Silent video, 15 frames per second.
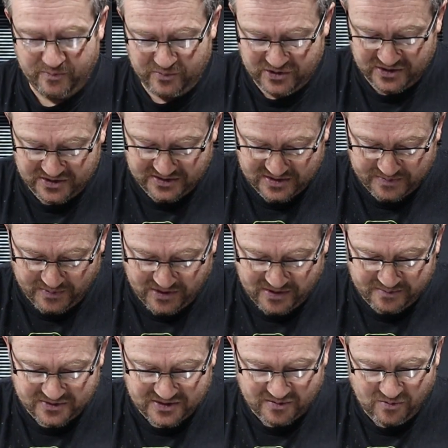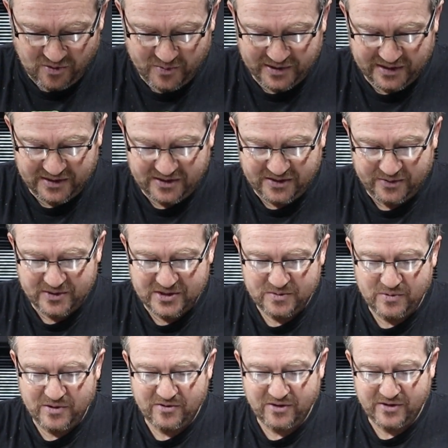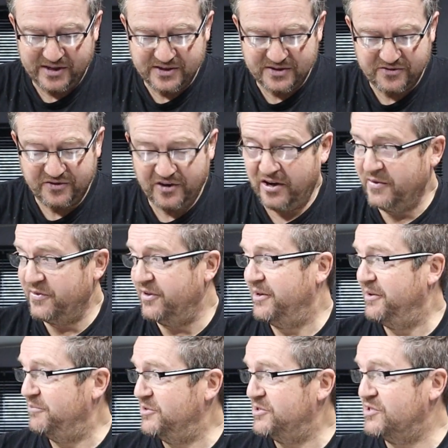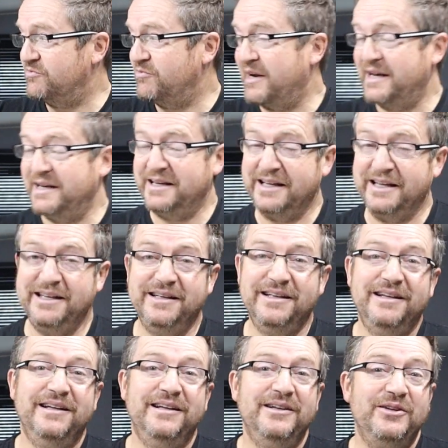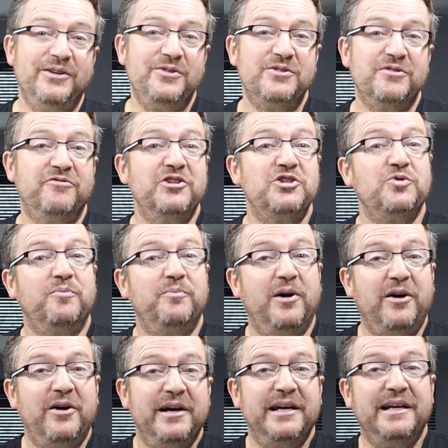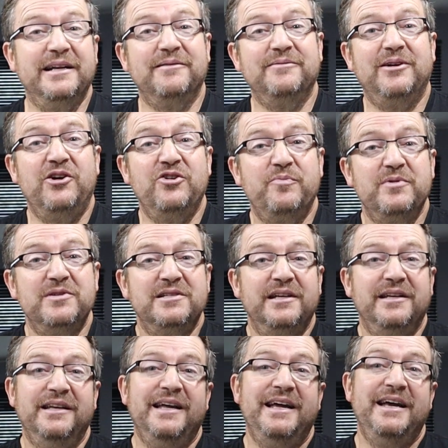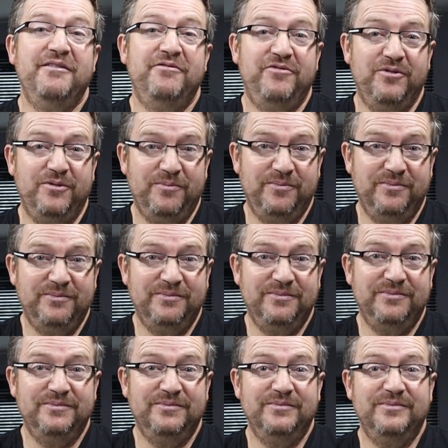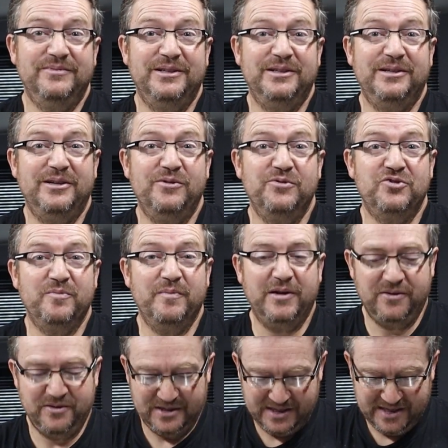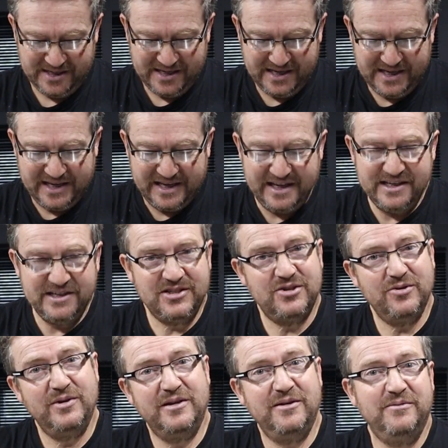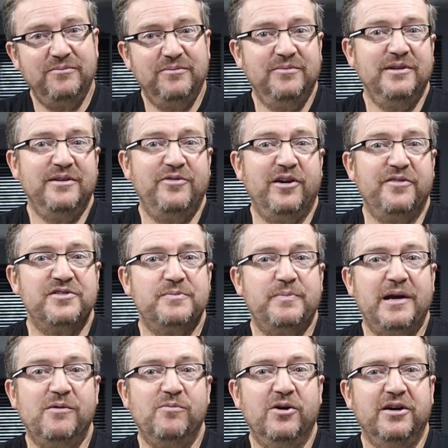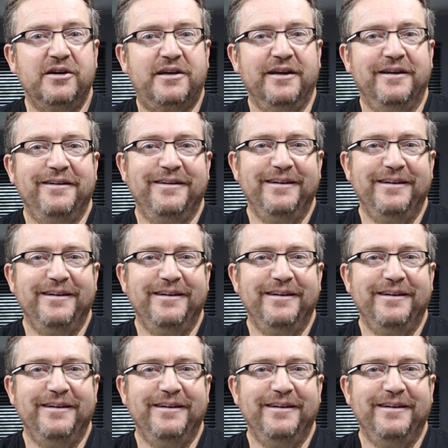not producing sperm so what we're going to do is we've got his father which is Randy who's a visual pied 100% het for uh, Ultramel. He's doing, if you like, the spade work.